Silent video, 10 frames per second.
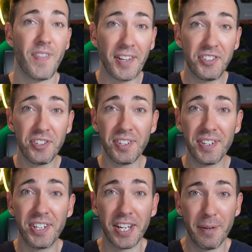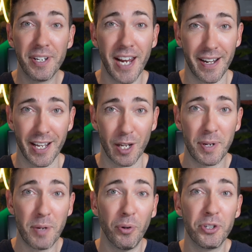that's just intimidating and
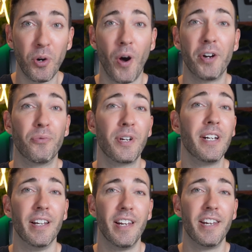people don't want to read it.